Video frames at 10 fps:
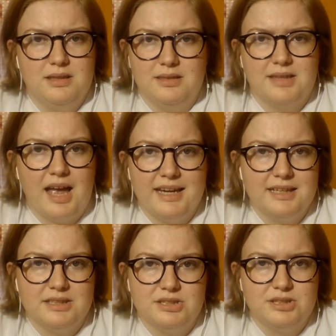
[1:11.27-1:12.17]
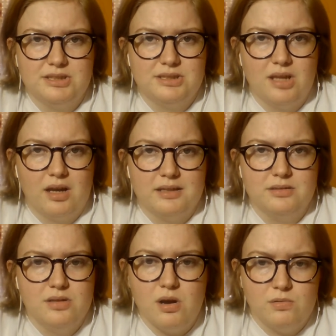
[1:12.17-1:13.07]
lying is just not
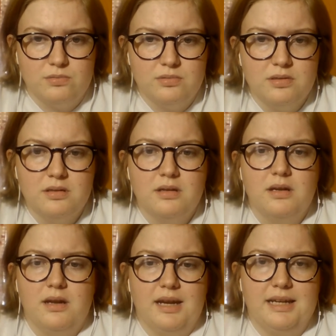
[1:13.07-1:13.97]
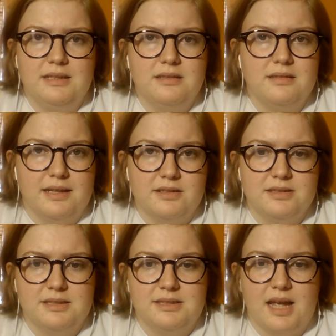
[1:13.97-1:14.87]
known in their
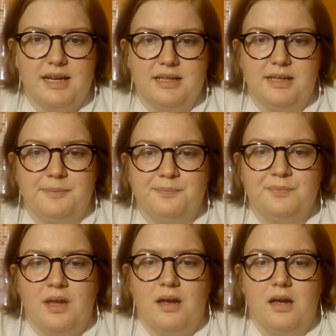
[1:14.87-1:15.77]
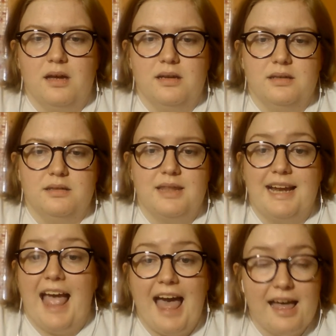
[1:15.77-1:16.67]
society. They
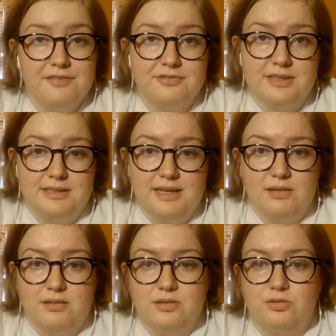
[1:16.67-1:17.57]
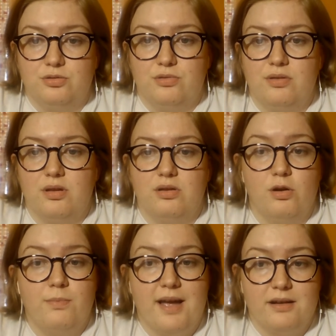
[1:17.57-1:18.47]
have to tell the truth,
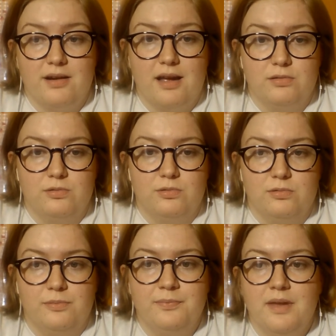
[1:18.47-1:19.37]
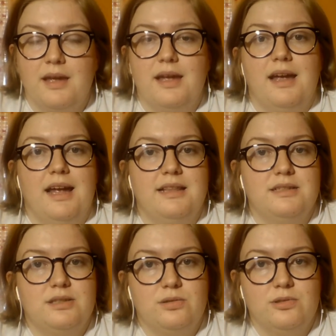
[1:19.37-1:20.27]
no matter how cruel. And the
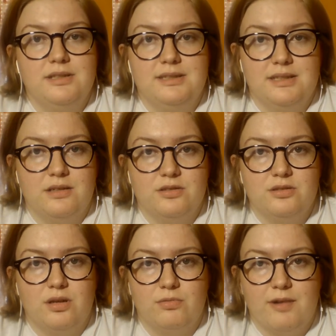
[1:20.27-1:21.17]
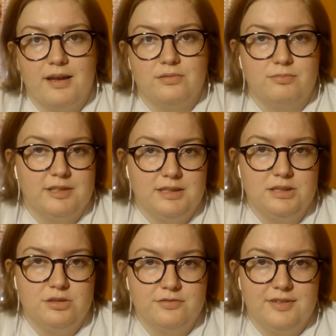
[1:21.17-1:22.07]
story centers around
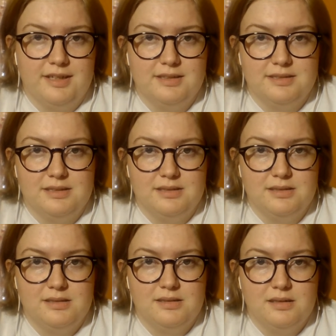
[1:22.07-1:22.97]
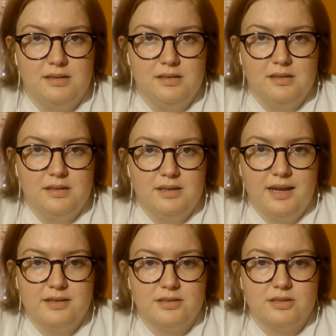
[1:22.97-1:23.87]
Ricky Gervais's
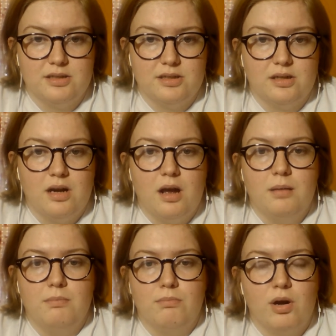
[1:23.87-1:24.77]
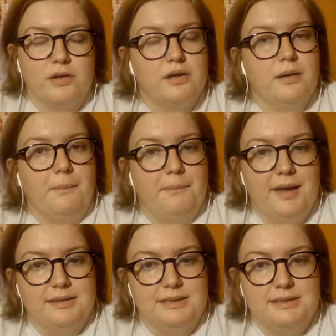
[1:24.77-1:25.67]
character, Mark
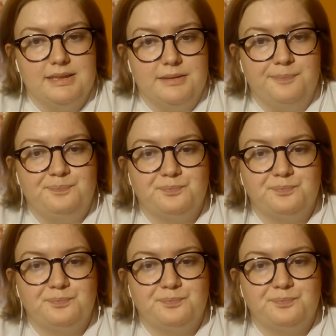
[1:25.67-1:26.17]
Bellison.